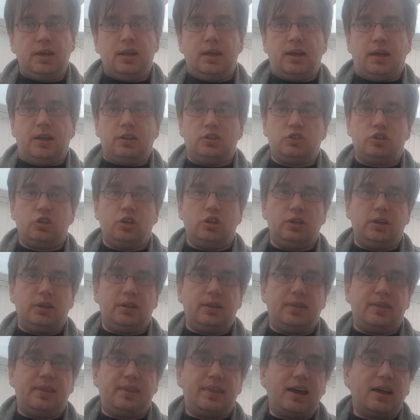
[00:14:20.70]
And
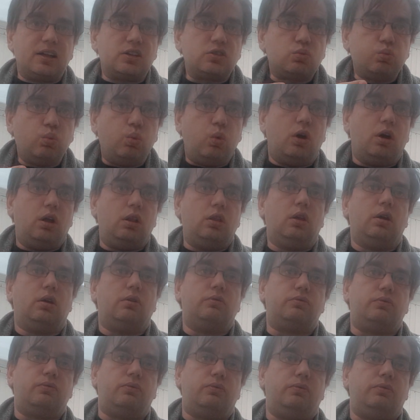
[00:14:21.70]
certainly that's what a lot
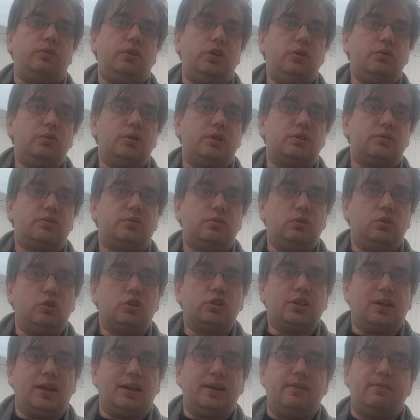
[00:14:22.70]
of units
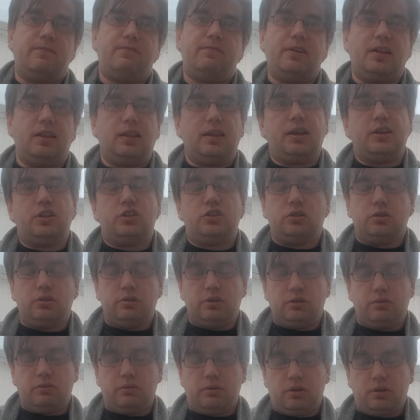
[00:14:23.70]
looked like and felt like
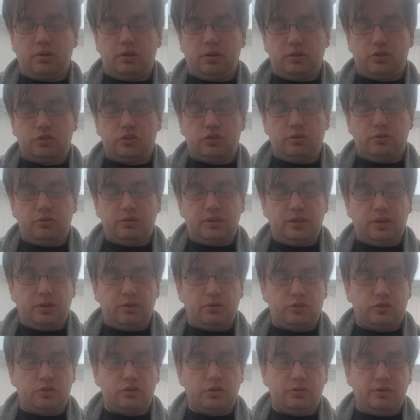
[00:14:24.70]

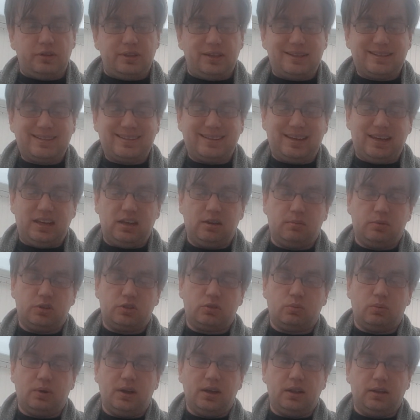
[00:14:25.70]
during this game
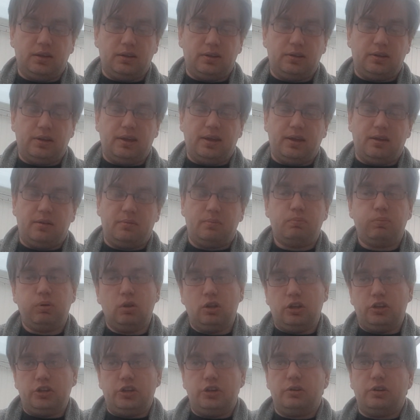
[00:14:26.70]
as well. And
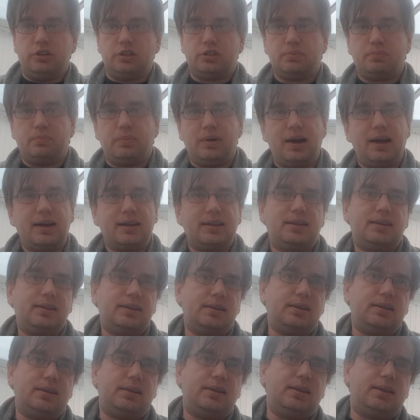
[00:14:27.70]
pulling units back,
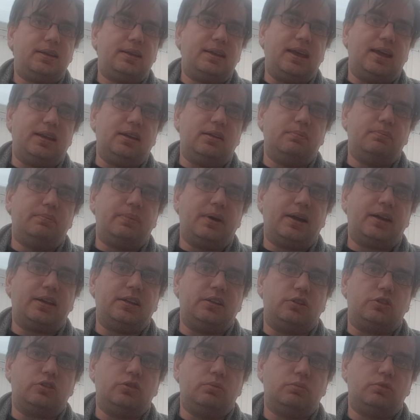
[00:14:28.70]
getting them back
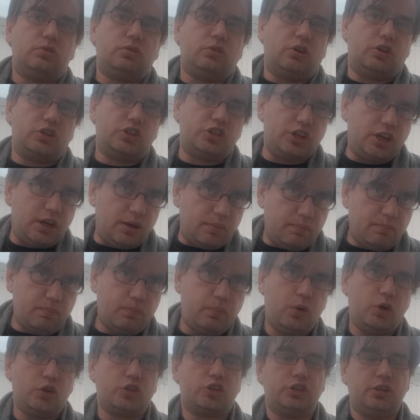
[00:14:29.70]
into some sort of shape,
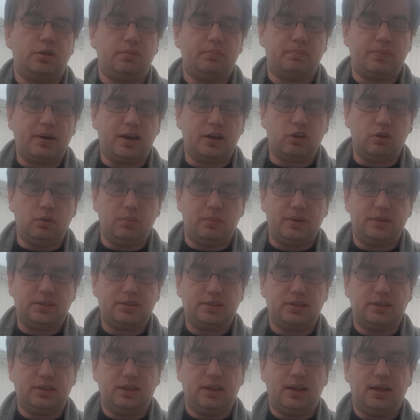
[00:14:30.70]
pushing them back up
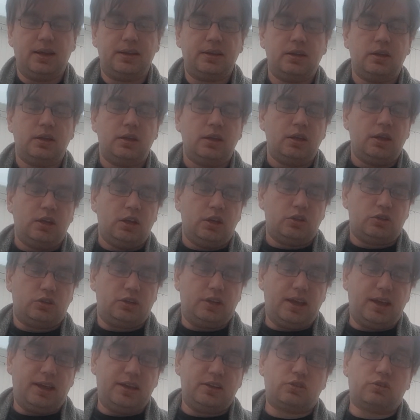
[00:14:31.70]
into the line. So
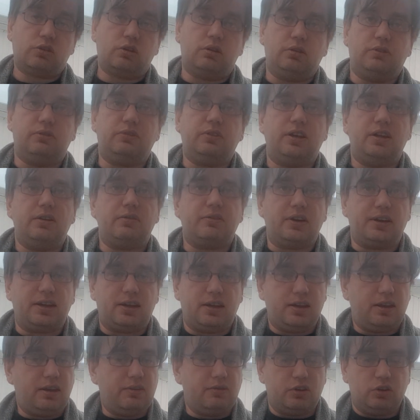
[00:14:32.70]
yeah, historical flavour,
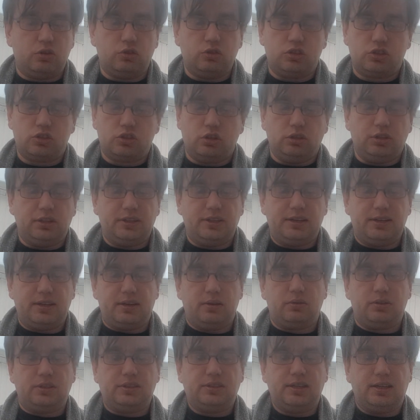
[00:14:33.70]
I'd give it a good solid 8
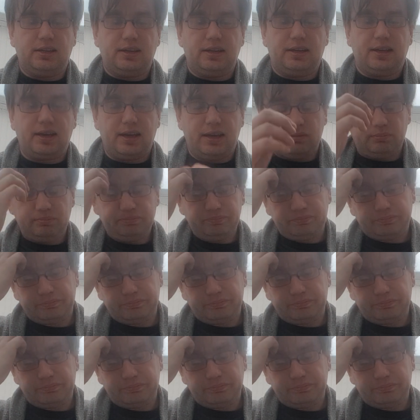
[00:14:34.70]
out of 10 again.